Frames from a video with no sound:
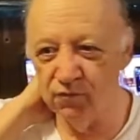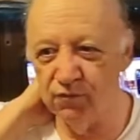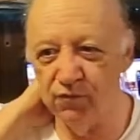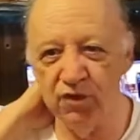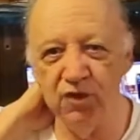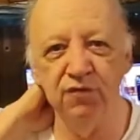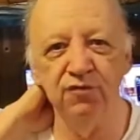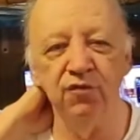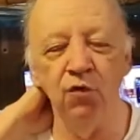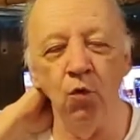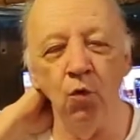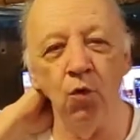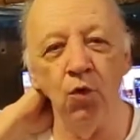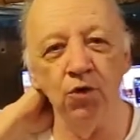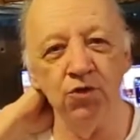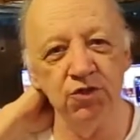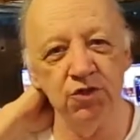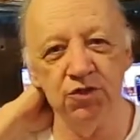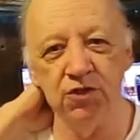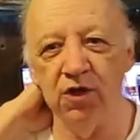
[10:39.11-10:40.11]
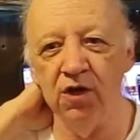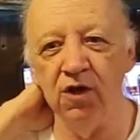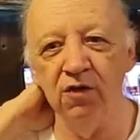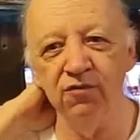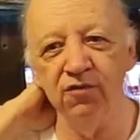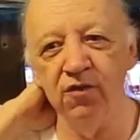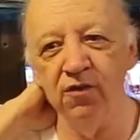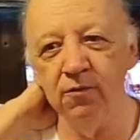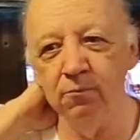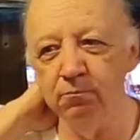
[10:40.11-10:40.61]
V4
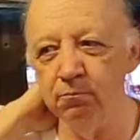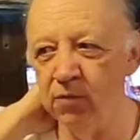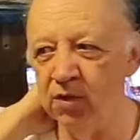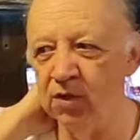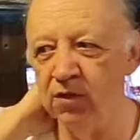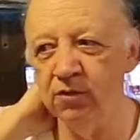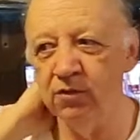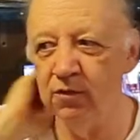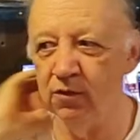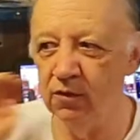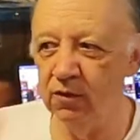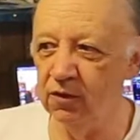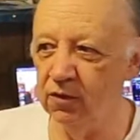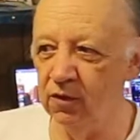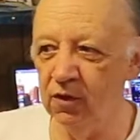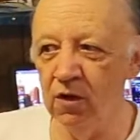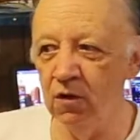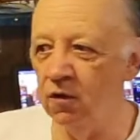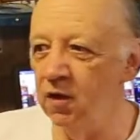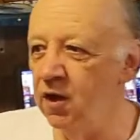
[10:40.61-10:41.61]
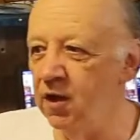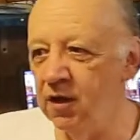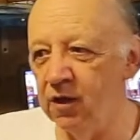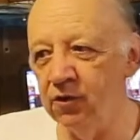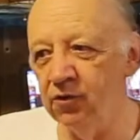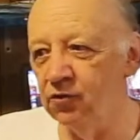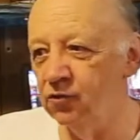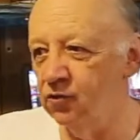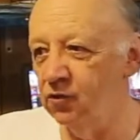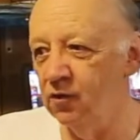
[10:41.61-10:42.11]
stuff, but hey,